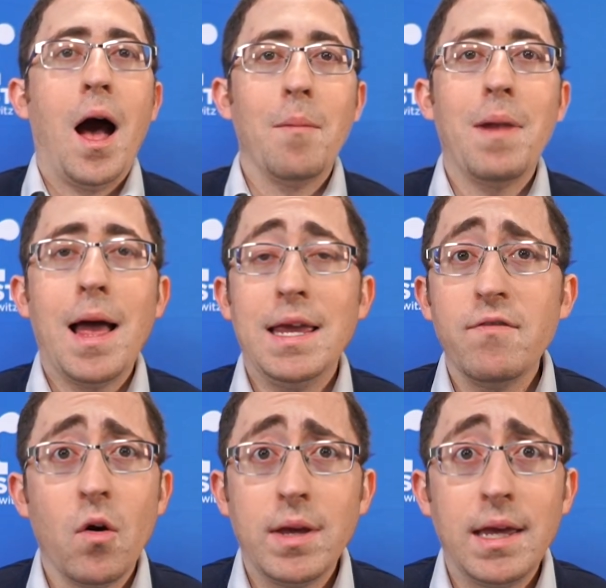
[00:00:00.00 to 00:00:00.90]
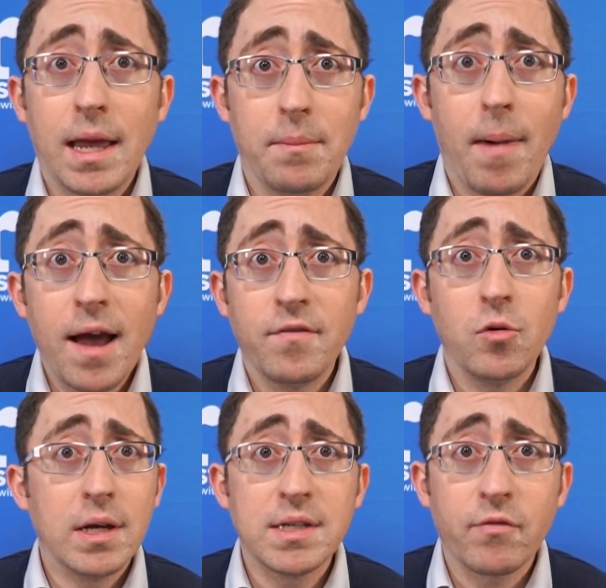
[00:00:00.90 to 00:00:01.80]
I'm not, even though he, in my
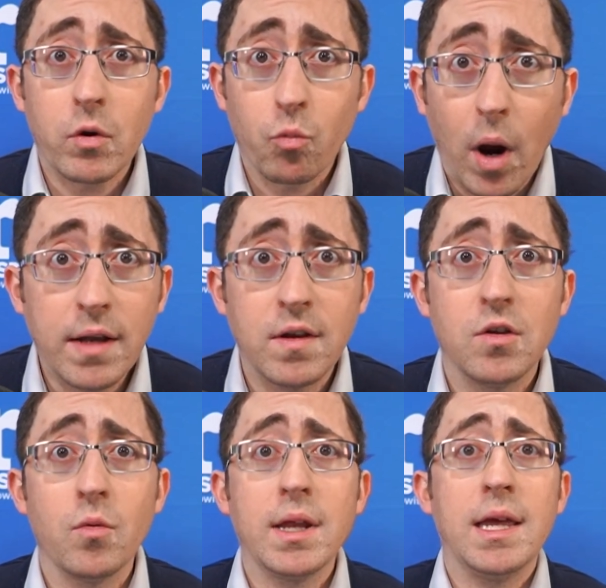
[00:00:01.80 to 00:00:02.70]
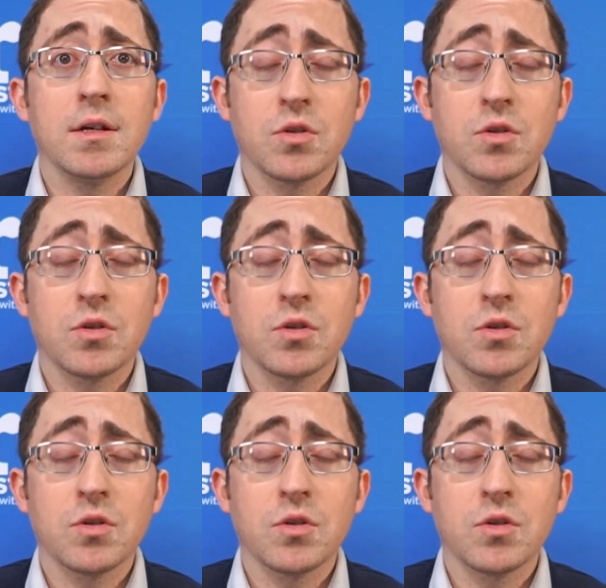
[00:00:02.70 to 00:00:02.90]
view, he has every right to do it. He